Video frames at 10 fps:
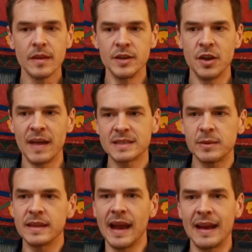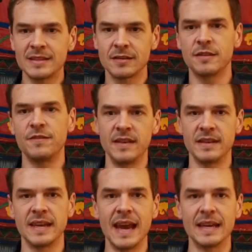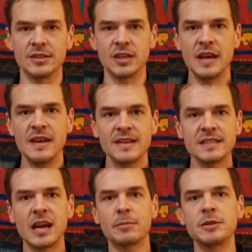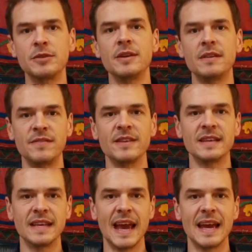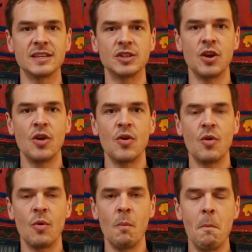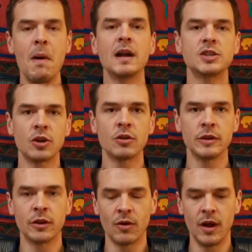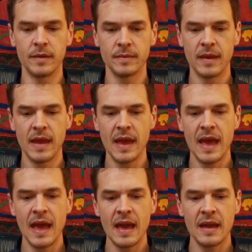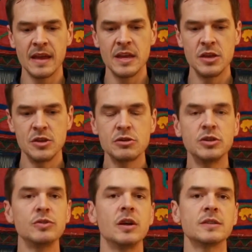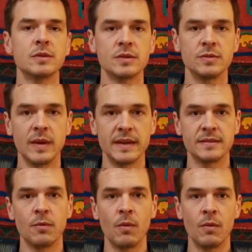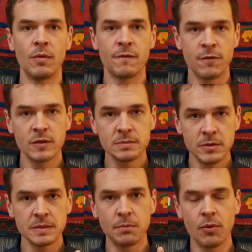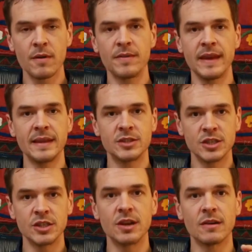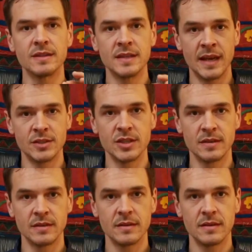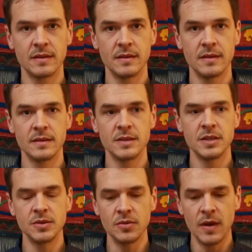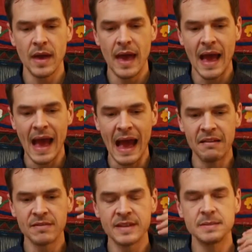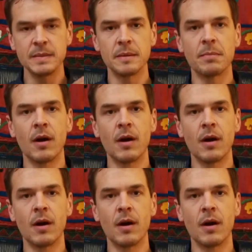You know, that's when guys start to feel engaged. This is an opportunity to feel engaged much earlier on. You can do it all sorts of ways. The first most important thing is just your intention. To have this be a